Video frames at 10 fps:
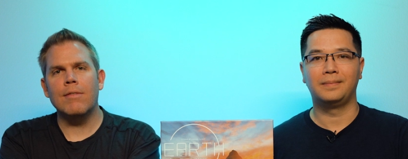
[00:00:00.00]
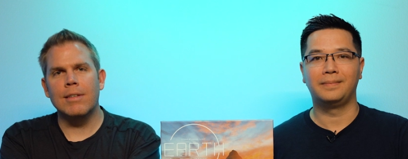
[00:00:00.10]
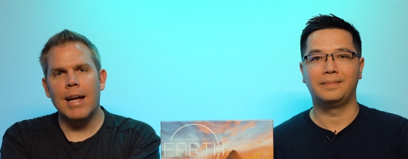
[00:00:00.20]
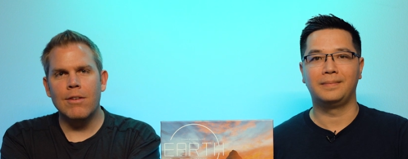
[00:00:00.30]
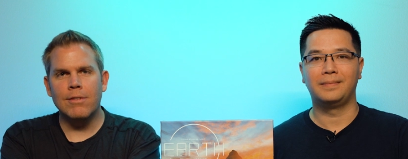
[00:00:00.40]
Speaker 1: have a
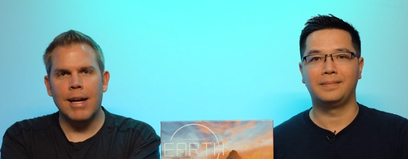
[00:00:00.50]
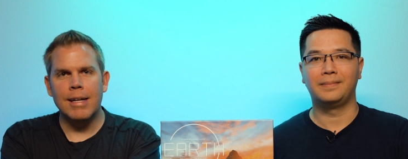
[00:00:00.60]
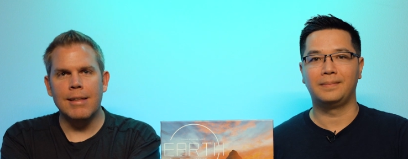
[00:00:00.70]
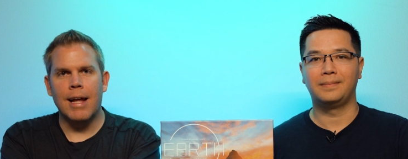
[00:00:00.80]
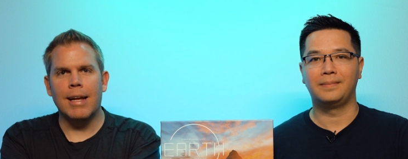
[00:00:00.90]
downside in
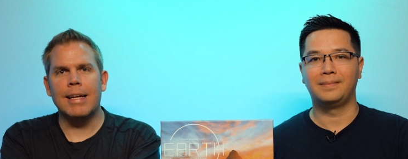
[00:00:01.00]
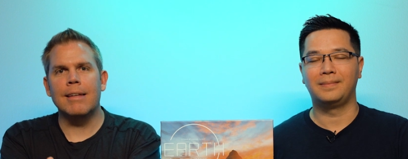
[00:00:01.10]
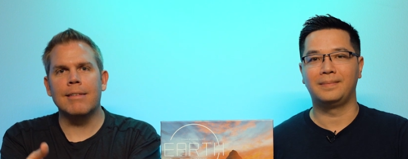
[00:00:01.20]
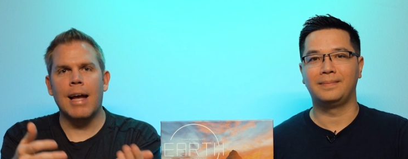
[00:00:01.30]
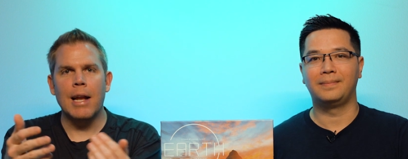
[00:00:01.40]
that it gets
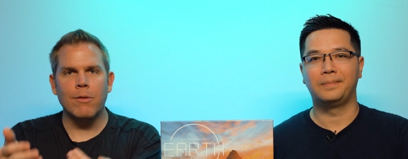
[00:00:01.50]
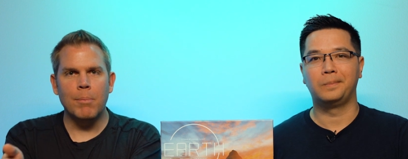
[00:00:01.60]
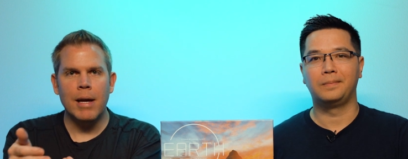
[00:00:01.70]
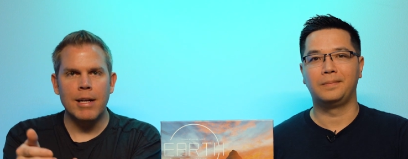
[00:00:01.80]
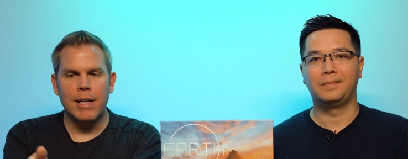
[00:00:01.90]
kind of
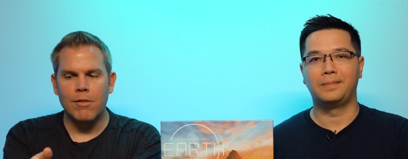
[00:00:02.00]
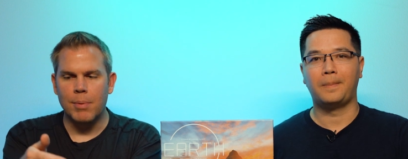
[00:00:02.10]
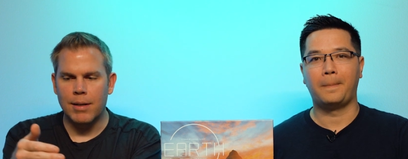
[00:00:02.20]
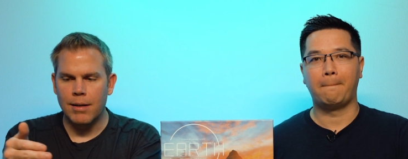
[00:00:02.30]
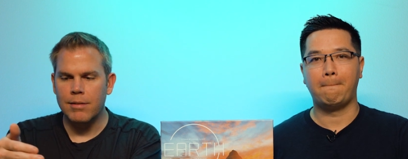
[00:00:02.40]
repetitive
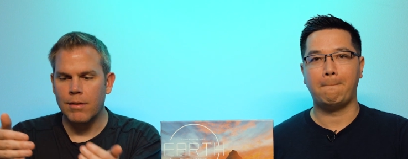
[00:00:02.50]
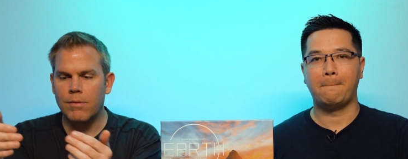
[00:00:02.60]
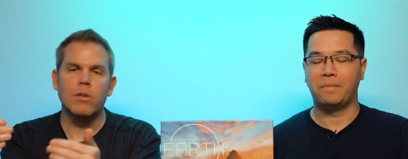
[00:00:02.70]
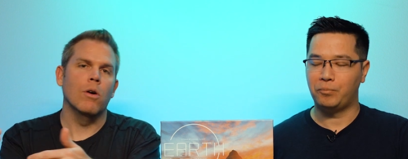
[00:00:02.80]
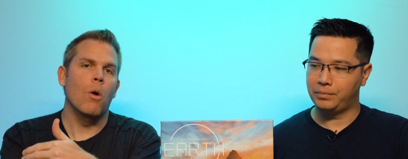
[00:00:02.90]
because of
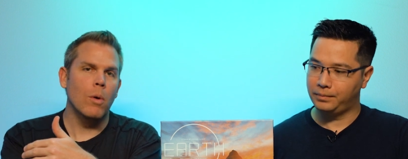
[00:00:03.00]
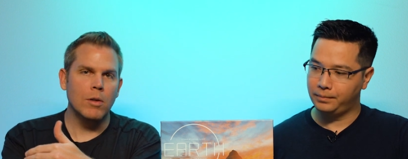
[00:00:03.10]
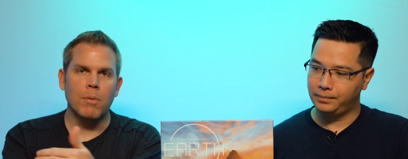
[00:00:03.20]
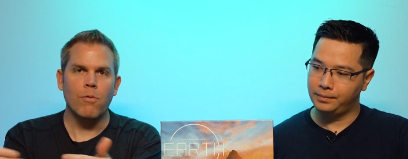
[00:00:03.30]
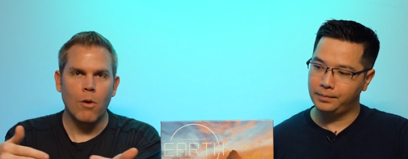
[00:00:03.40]
you're always
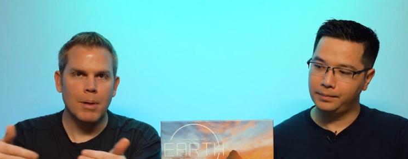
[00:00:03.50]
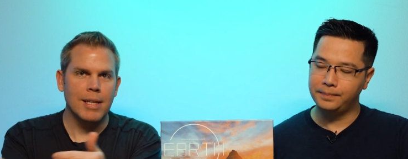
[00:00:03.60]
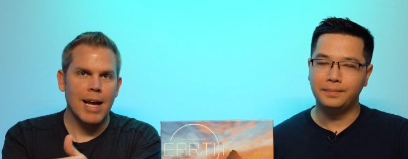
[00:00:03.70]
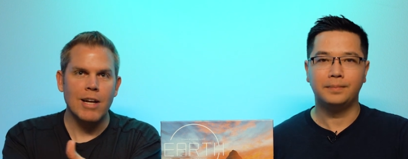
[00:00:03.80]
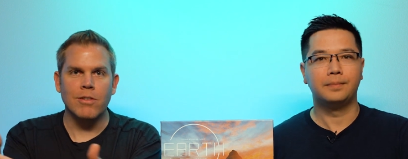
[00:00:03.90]
performing the
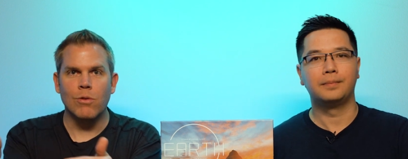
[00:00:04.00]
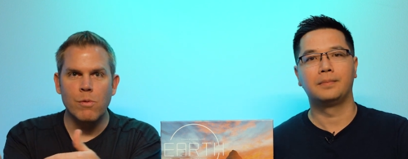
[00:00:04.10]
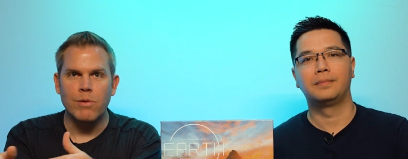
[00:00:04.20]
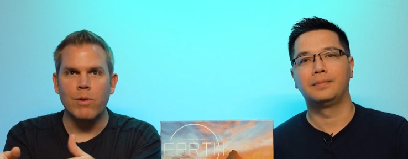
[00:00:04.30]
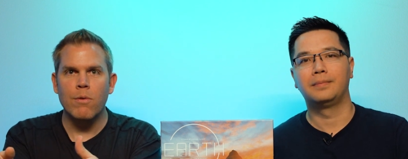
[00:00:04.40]
actions
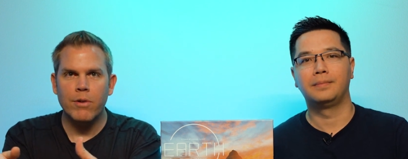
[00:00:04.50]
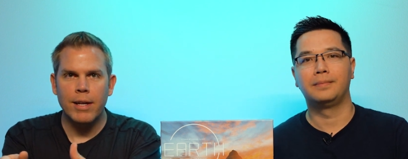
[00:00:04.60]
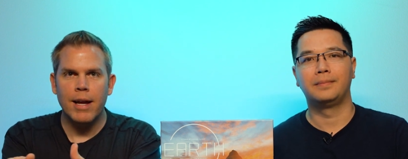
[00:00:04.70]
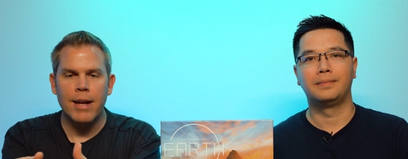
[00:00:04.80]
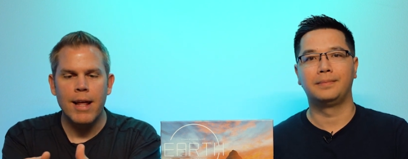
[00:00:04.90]
over and over
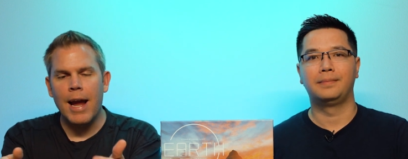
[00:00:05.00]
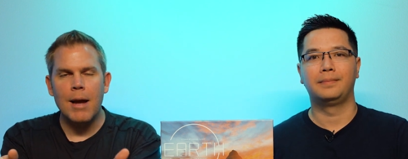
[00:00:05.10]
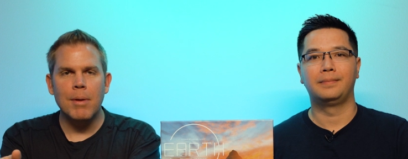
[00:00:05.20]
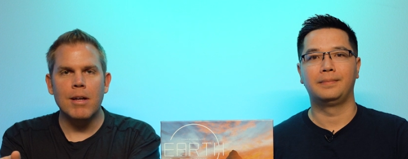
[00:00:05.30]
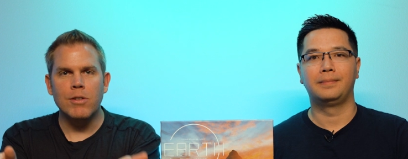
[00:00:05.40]
again. And
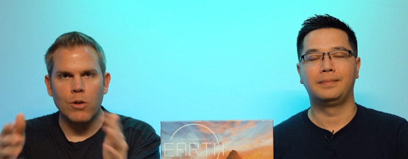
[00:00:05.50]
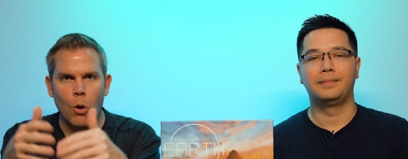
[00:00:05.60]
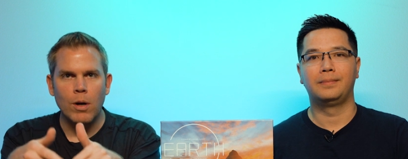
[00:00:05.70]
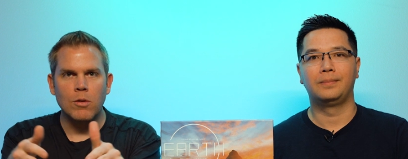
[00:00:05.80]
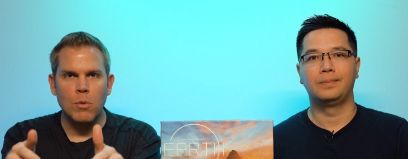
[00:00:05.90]
because you're
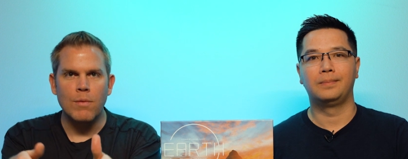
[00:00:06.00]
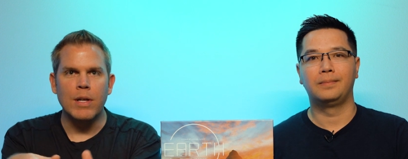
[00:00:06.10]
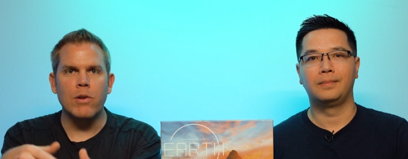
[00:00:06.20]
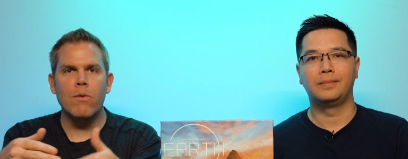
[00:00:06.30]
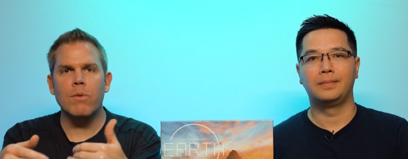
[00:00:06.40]
always moving, you
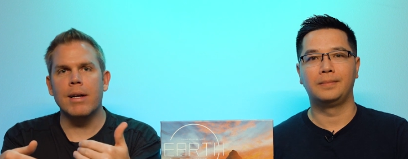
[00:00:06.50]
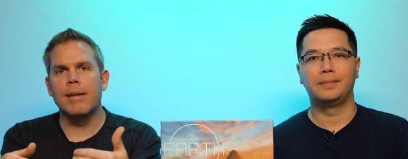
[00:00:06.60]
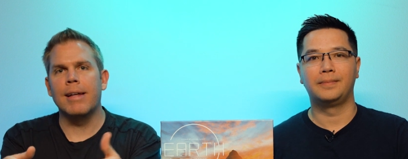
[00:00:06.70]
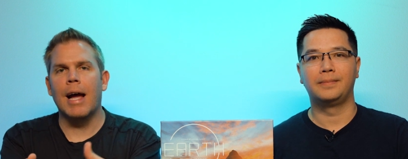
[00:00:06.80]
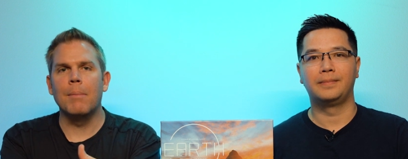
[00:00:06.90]
don't get a
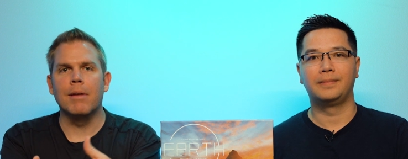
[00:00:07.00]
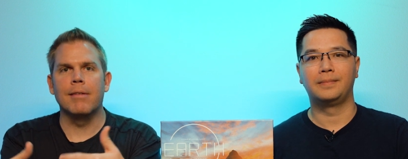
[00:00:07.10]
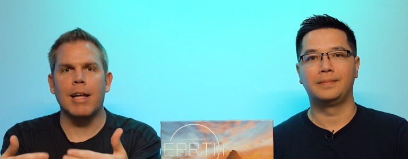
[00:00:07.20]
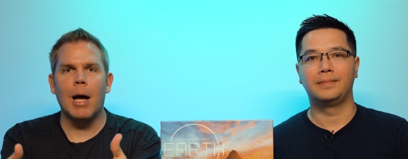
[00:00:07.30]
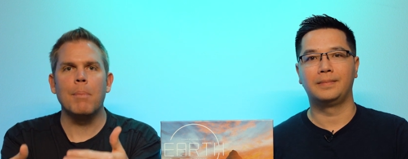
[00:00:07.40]
time to
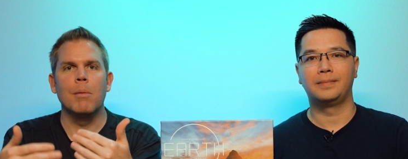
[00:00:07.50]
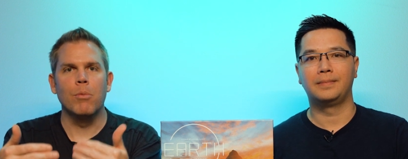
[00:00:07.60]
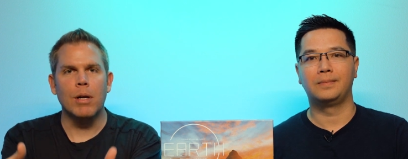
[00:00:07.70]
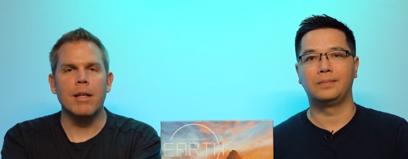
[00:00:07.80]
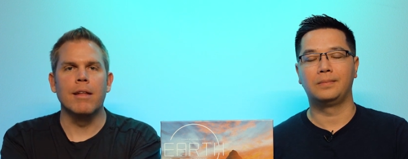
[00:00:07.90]
stop and
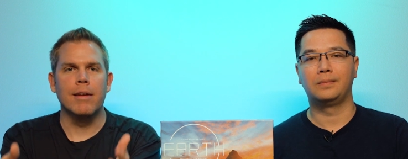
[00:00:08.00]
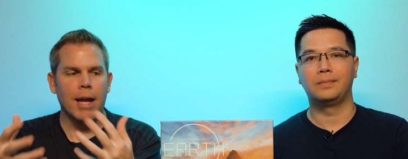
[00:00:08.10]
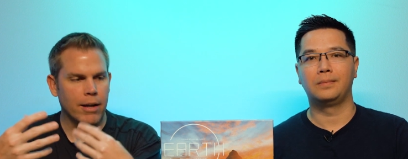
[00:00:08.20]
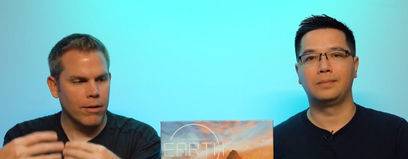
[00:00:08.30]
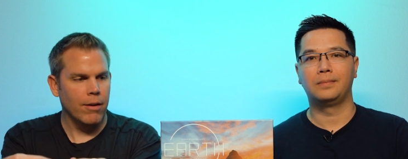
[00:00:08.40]
breathe and
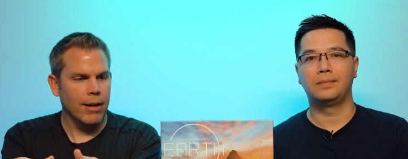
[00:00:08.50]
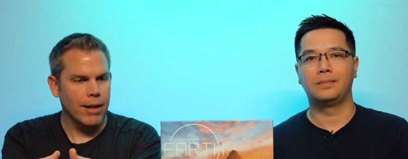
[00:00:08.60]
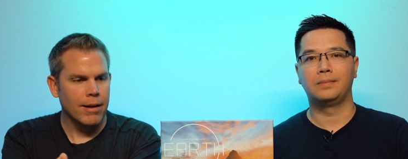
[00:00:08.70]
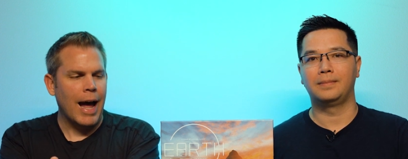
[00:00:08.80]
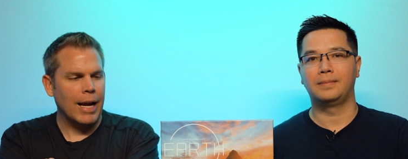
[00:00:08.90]
take it all
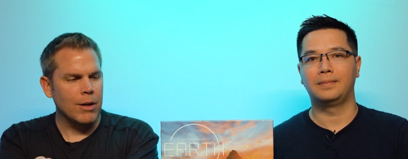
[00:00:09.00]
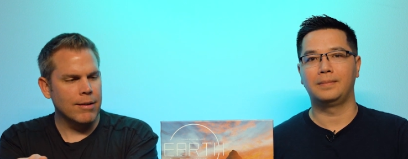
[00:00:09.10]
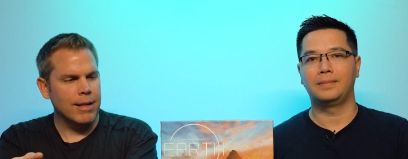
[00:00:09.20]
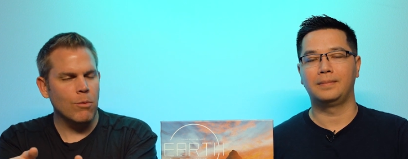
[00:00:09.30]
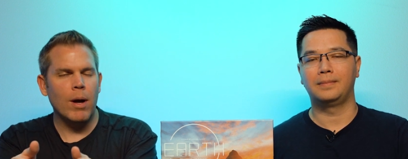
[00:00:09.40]
in. I can
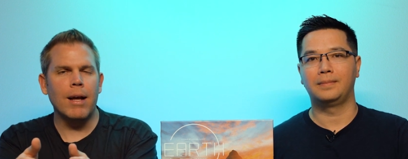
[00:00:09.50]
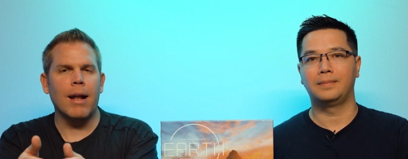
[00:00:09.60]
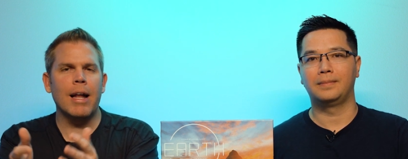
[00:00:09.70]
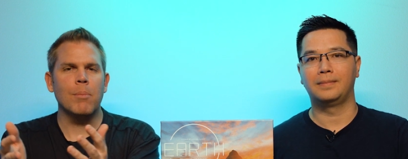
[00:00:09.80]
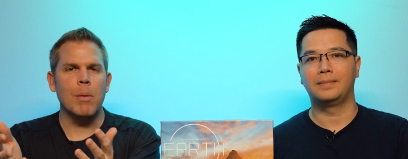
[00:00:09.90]
see why a
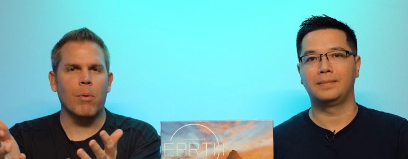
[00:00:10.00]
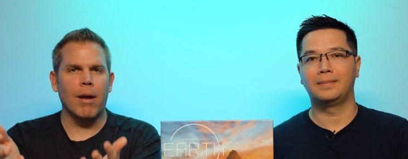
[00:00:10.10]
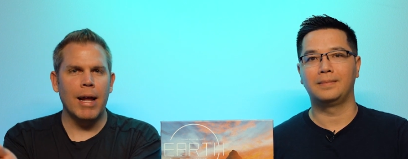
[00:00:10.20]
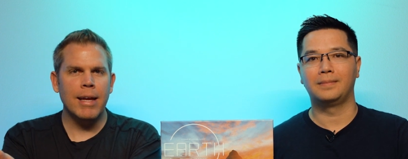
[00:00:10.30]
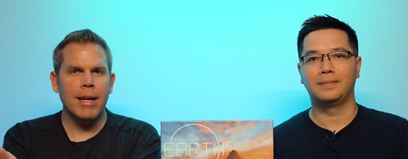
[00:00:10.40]
lot of people
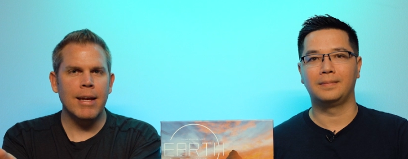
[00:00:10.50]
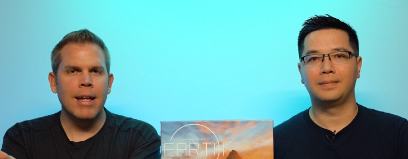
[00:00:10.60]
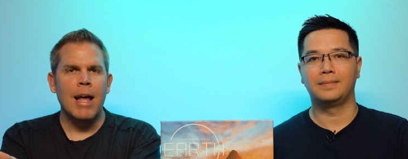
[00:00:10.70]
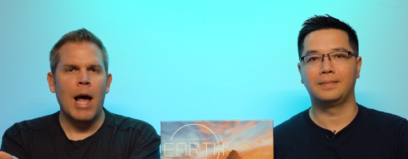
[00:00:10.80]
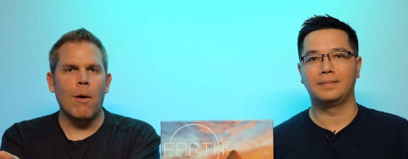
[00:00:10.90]
like it.
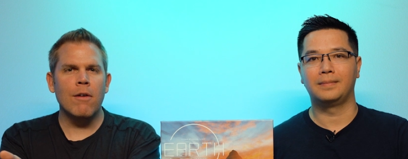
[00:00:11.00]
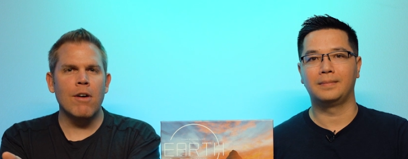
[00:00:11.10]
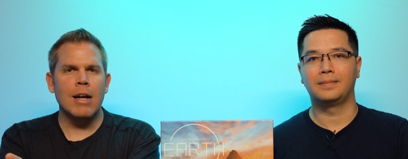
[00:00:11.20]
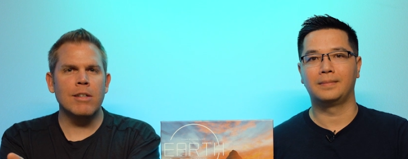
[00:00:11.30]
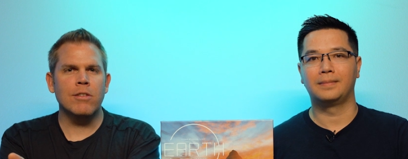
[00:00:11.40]
However, I
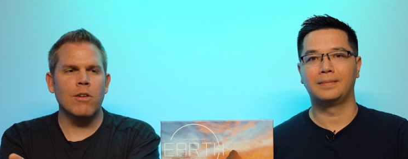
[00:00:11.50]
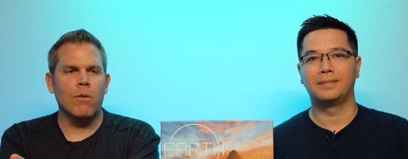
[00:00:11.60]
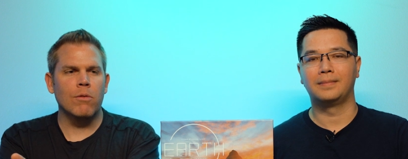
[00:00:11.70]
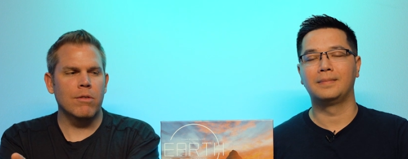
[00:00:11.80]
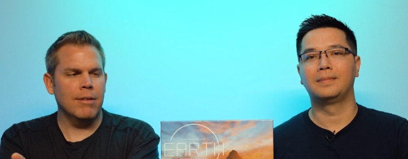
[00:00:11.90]
just
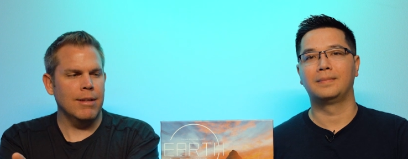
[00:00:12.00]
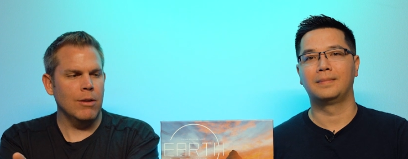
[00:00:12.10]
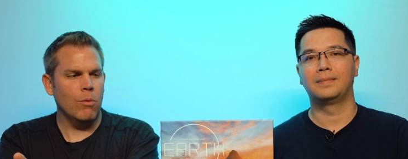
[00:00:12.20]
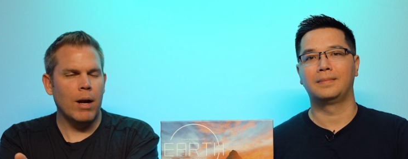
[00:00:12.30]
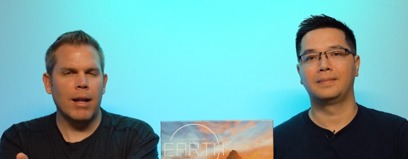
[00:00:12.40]
don't see
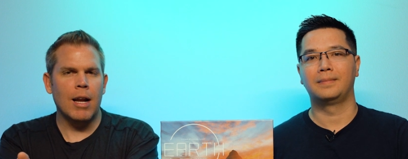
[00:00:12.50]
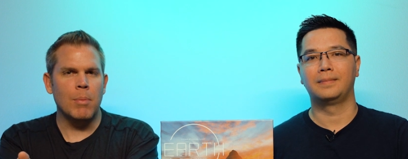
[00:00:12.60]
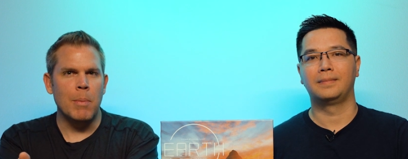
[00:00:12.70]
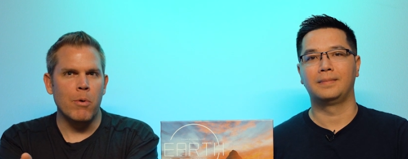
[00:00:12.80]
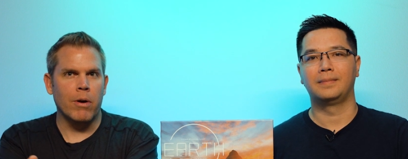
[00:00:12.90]
why a lot of people